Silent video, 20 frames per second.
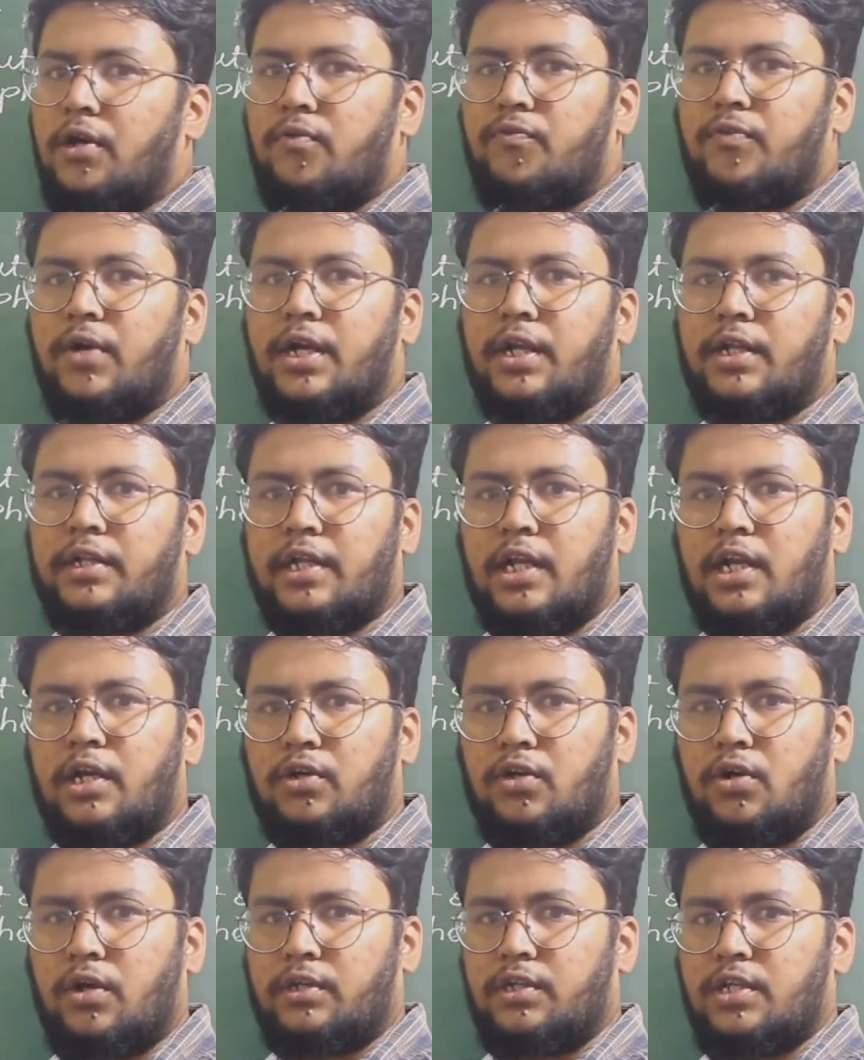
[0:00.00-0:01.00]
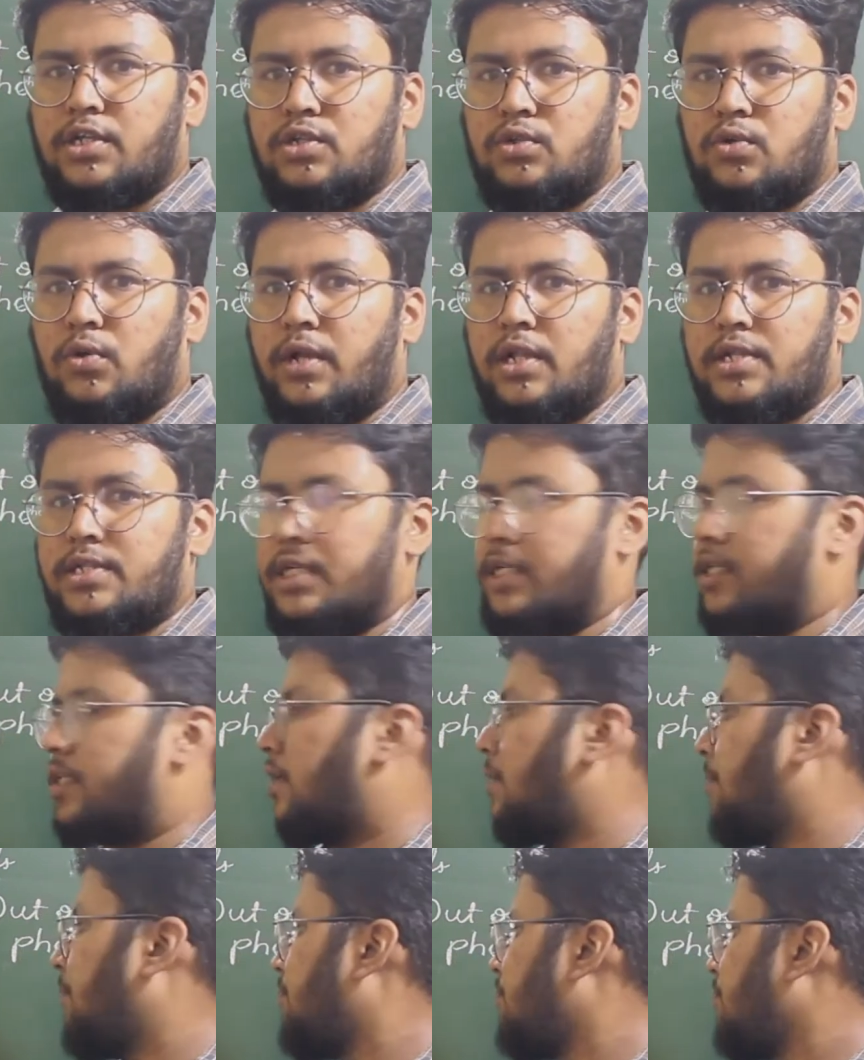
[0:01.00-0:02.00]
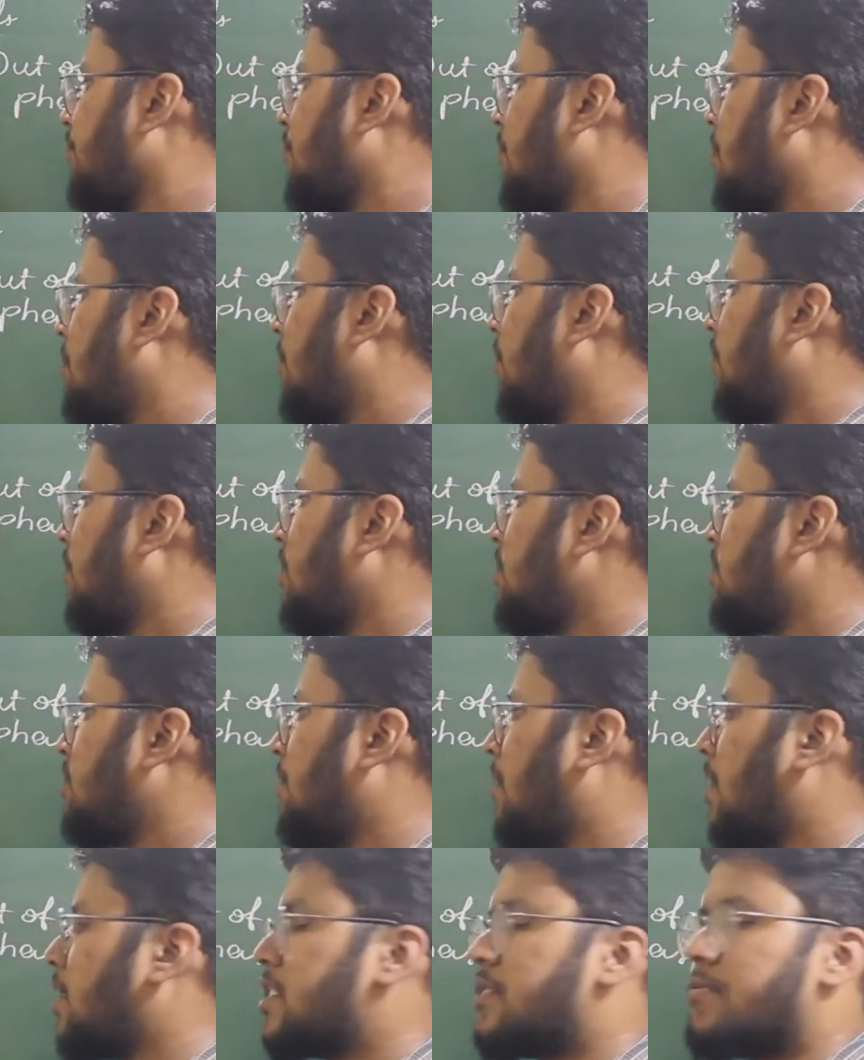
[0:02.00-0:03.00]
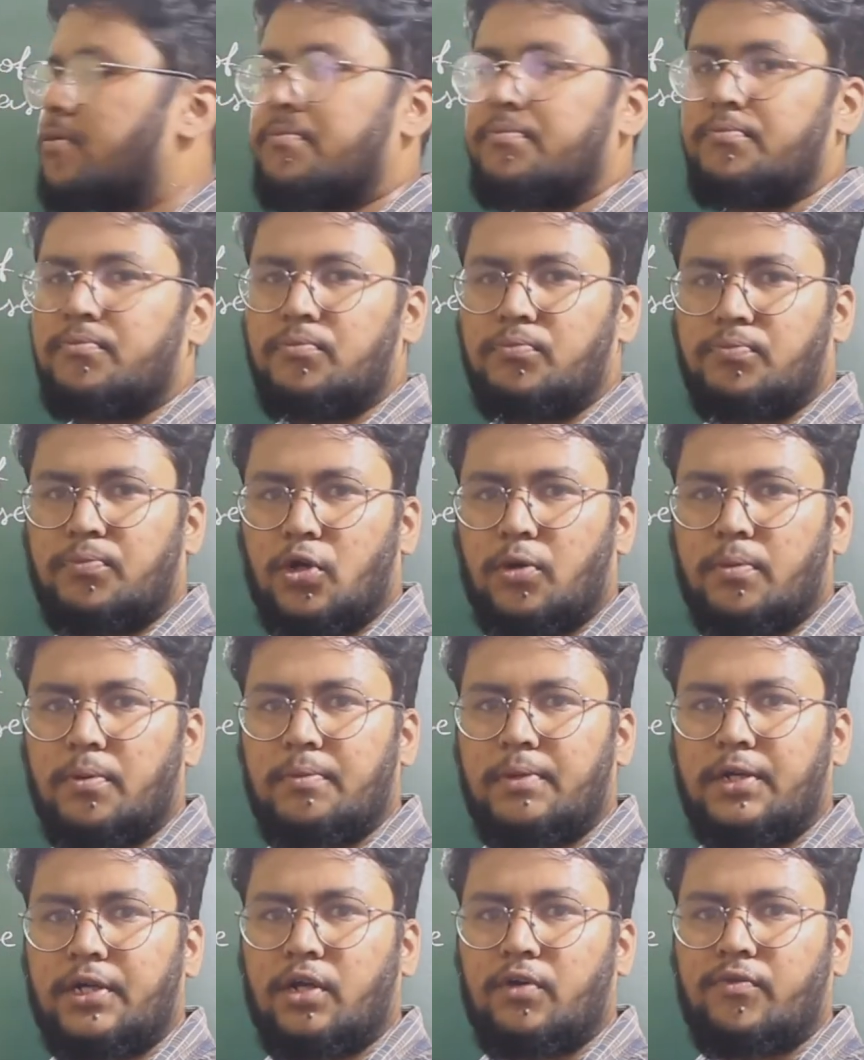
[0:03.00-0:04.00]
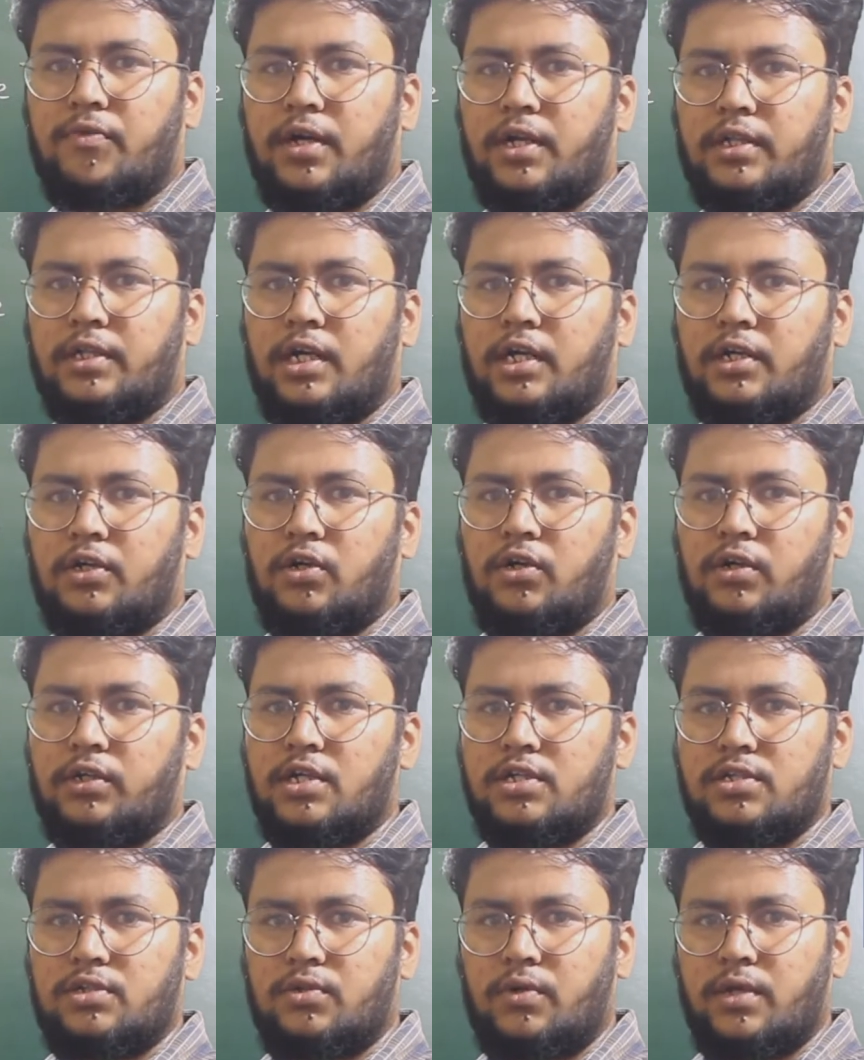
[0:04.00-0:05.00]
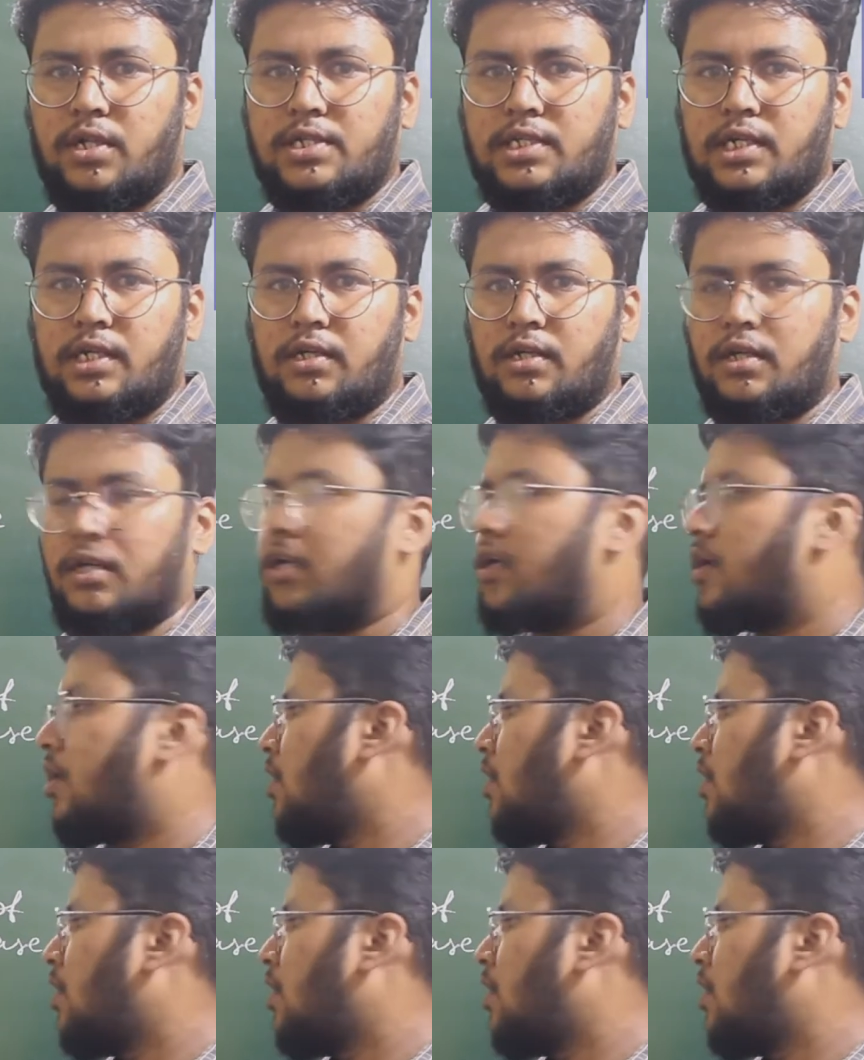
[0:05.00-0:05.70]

of finding the electron at this nodal center, but there is a maximum probability of finding the electron at this nodal center.